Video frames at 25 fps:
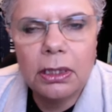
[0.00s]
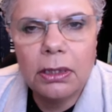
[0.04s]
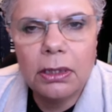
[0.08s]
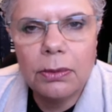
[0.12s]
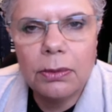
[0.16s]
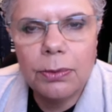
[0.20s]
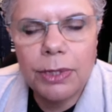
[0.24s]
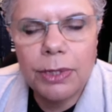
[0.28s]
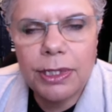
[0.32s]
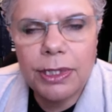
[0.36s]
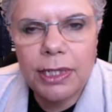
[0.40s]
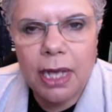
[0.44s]

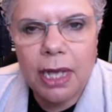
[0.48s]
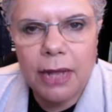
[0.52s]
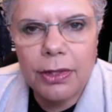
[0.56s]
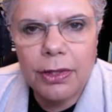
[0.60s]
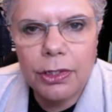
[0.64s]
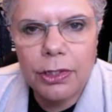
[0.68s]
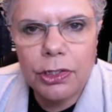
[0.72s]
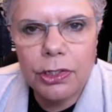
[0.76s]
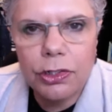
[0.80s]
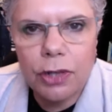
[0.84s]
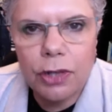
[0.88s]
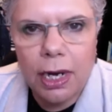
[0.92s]
with South
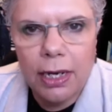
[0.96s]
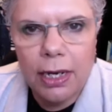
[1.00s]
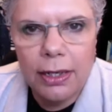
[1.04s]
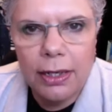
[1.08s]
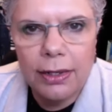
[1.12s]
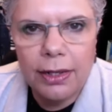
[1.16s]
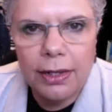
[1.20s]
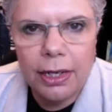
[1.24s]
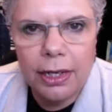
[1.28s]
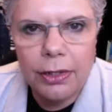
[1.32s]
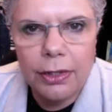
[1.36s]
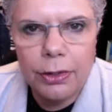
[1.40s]
Australia,
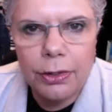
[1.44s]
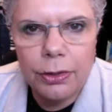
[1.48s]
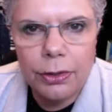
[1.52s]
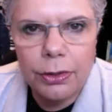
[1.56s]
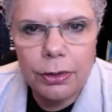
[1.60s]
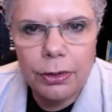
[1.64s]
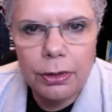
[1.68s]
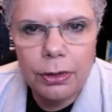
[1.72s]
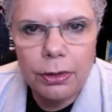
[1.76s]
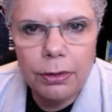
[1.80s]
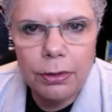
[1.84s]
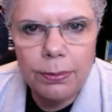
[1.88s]
then
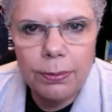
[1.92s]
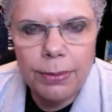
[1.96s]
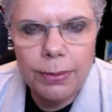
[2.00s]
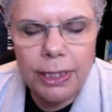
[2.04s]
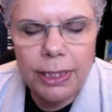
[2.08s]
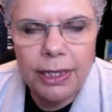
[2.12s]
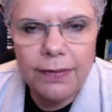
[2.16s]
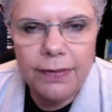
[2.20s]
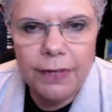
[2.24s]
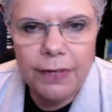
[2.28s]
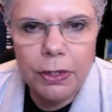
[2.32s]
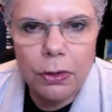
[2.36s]
you'd be
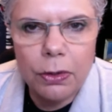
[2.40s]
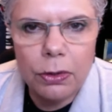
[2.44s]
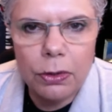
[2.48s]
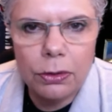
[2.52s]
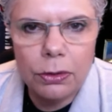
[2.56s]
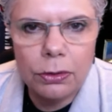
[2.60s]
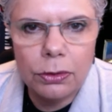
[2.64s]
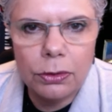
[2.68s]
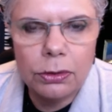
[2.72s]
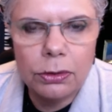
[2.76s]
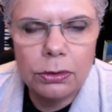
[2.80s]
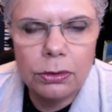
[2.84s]
living
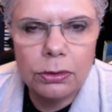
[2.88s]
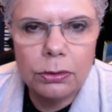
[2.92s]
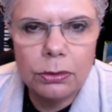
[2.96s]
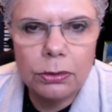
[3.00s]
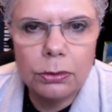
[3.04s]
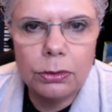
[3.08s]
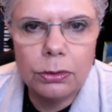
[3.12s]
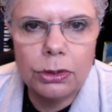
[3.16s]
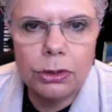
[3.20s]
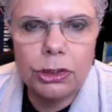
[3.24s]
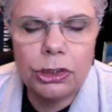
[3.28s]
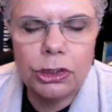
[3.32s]
on
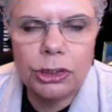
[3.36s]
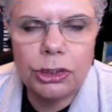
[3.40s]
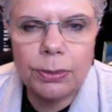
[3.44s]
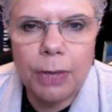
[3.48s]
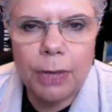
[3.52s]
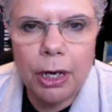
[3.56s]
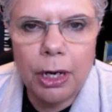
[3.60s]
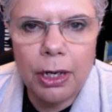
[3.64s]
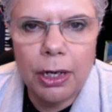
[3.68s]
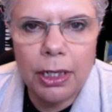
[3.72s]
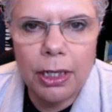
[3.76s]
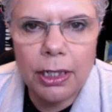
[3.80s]

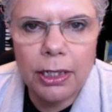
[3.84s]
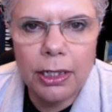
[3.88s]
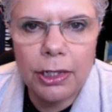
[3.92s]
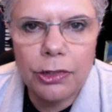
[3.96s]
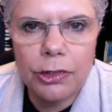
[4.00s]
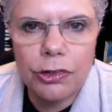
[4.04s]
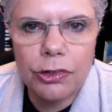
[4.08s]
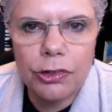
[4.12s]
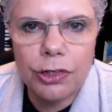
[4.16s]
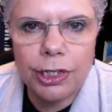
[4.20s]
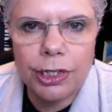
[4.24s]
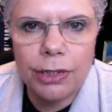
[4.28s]
Gunditjmara
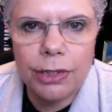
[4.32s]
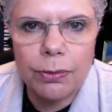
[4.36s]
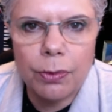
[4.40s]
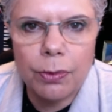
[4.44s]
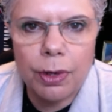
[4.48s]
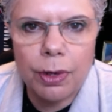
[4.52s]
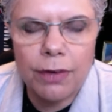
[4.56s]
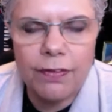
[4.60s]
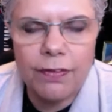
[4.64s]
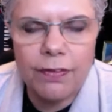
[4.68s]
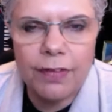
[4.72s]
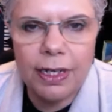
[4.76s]
country,
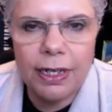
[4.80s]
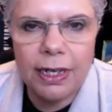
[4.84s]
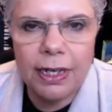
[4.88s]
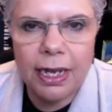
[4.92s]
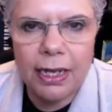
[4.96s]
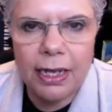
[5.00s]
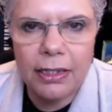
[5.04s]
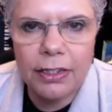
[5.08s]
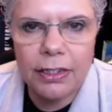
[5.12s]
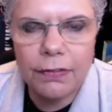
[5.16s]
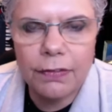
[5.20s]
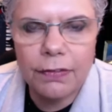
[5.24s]
one of the
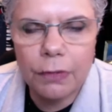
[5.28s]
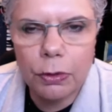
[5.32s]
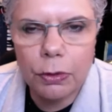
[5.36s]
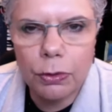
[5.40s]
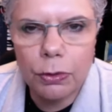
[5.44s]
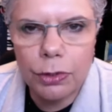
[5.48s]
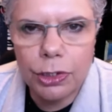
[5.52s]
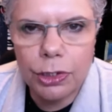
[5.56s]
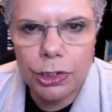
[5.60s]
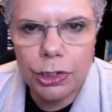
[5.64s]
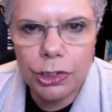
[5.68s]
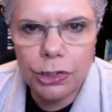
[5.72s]
clans of the
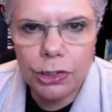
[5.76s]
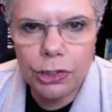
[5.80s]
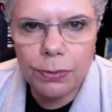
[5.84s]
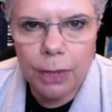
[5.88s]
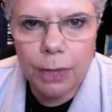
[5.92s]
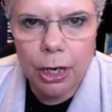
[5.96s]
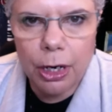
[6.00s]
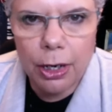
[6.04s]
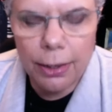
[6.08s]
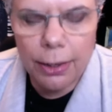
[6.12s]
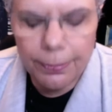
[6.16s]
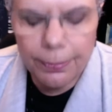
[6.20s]

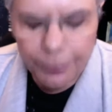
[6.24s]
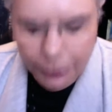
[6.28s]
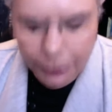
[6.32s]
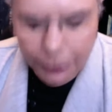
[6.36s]
Gunditjmara.